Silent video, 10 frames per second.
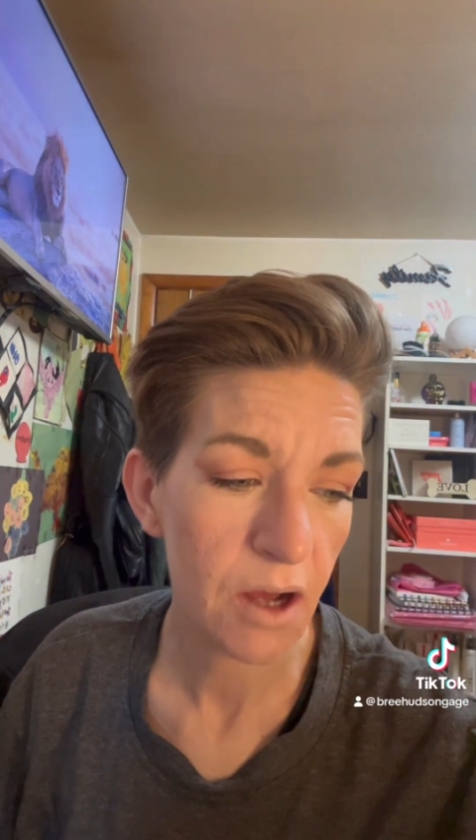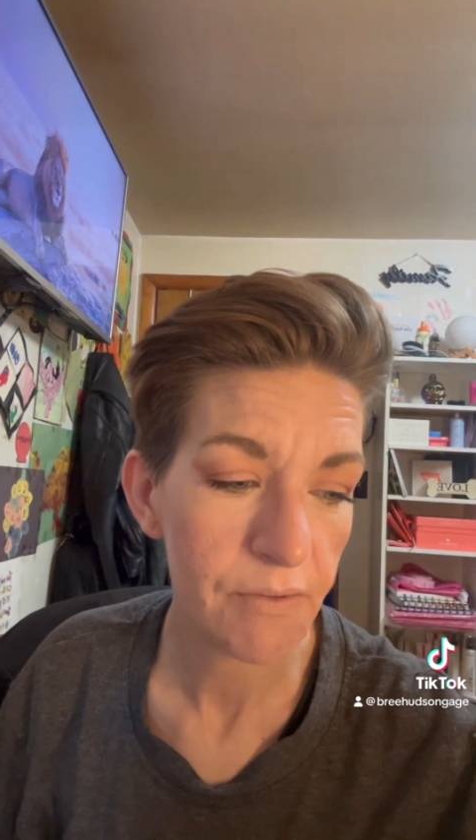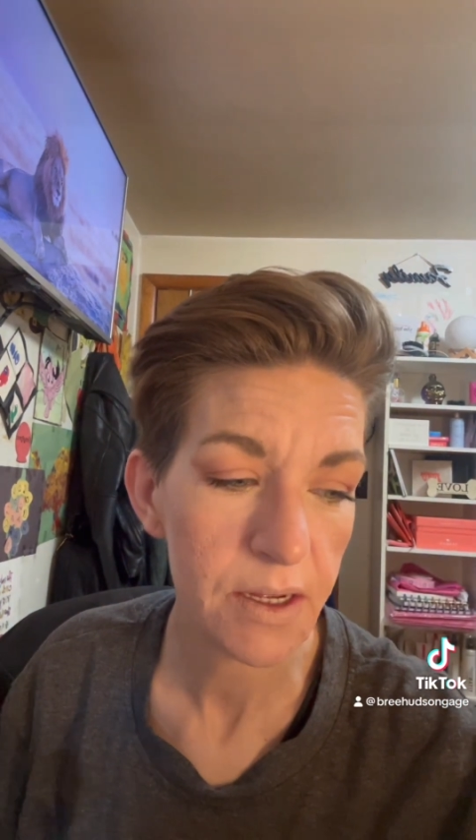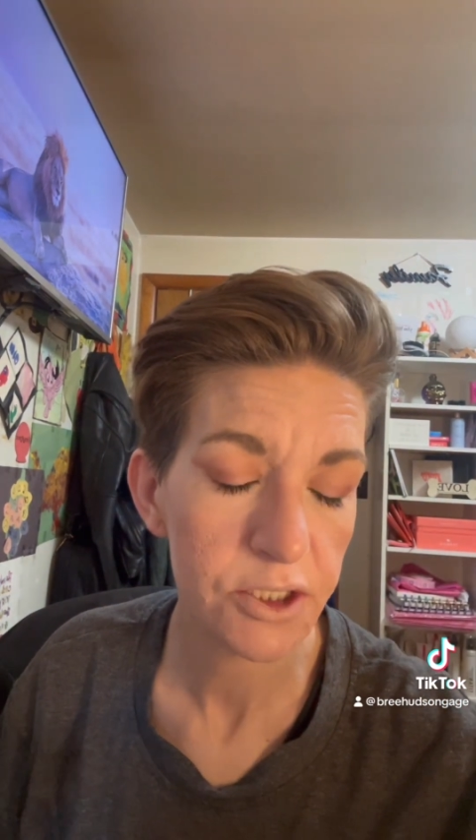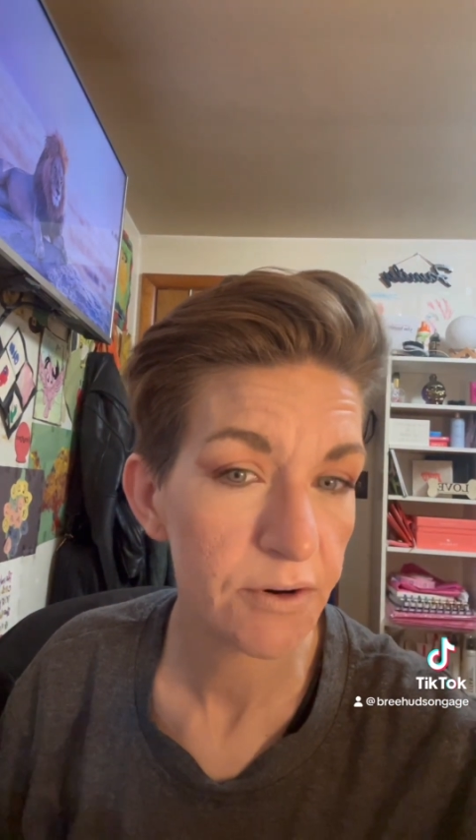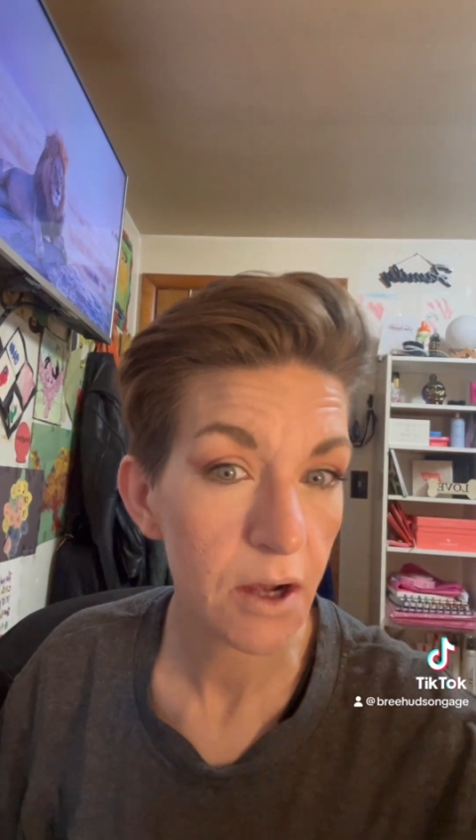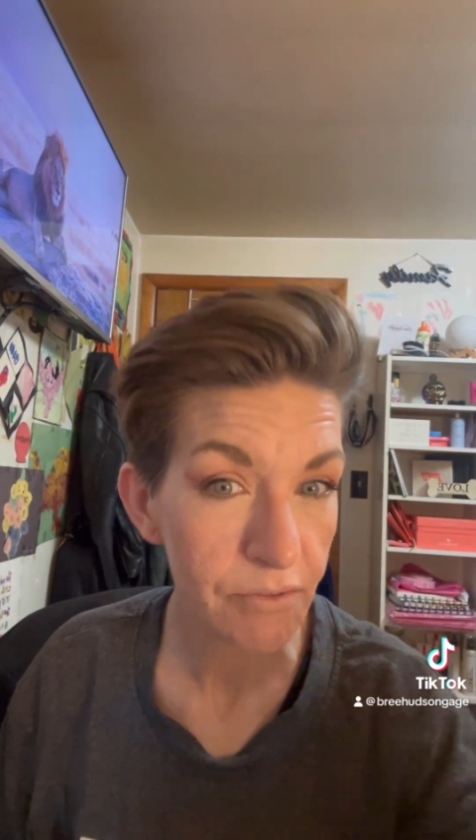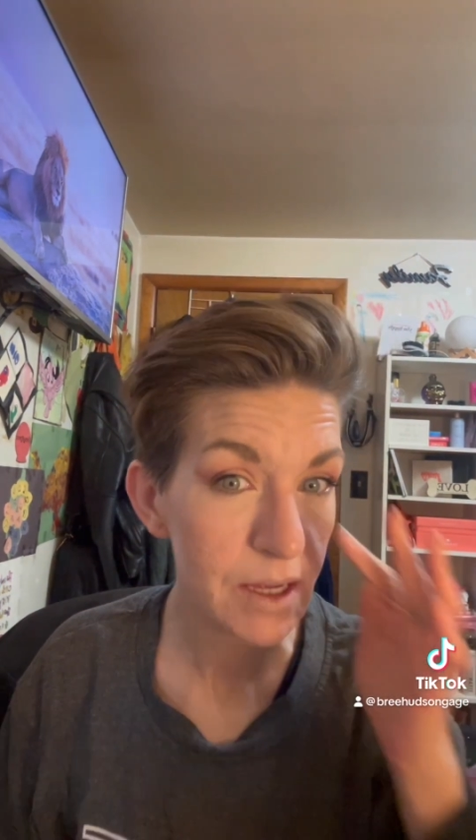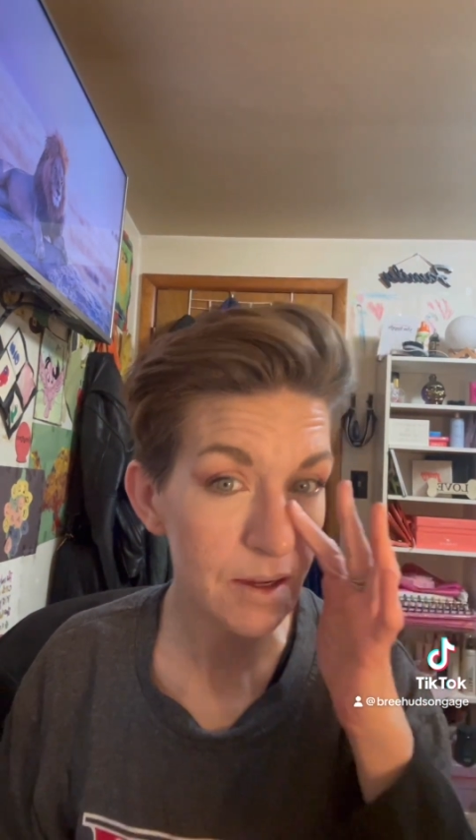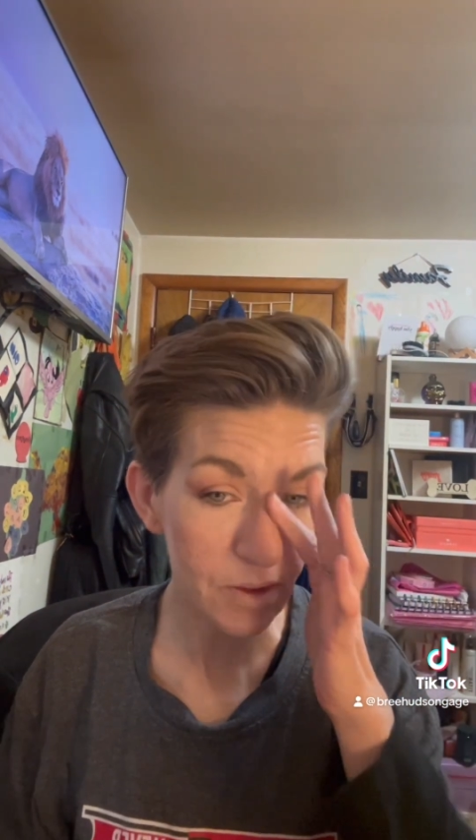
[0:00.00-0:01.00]
coffee, chicory
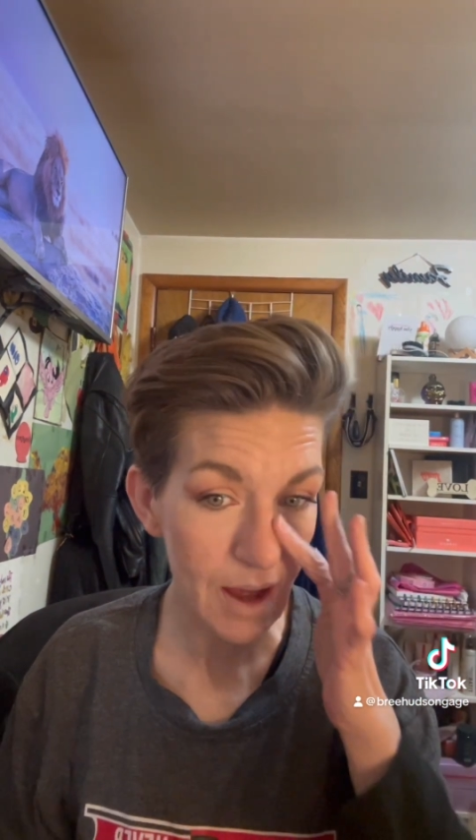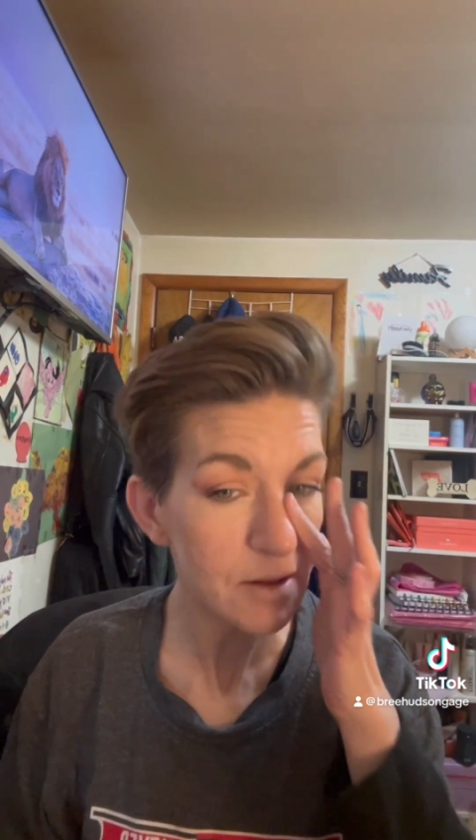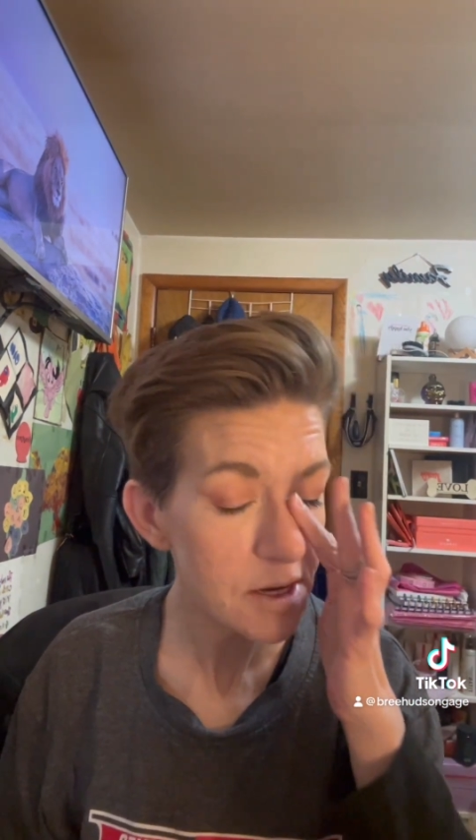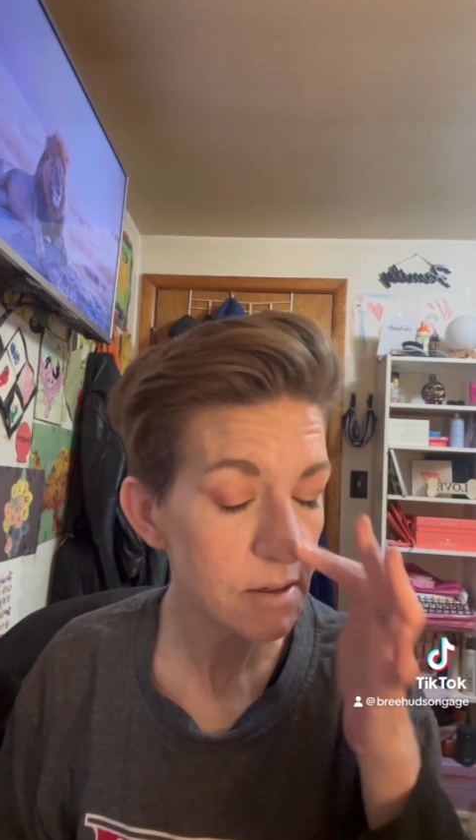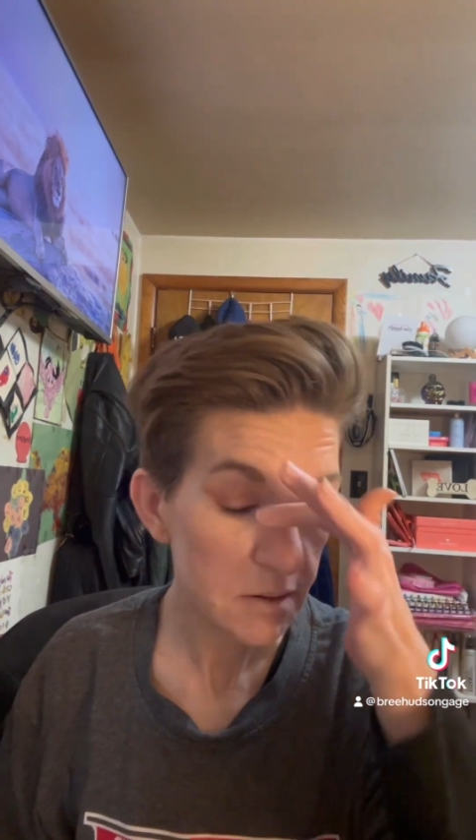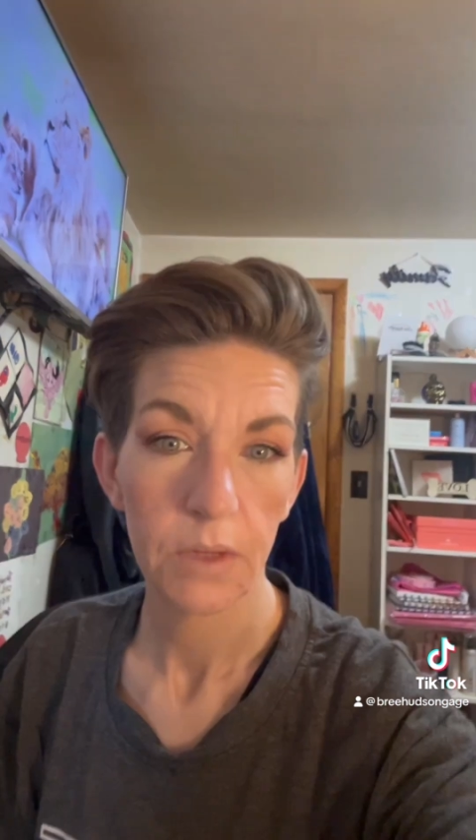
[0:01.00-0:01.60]
coffee with collagen.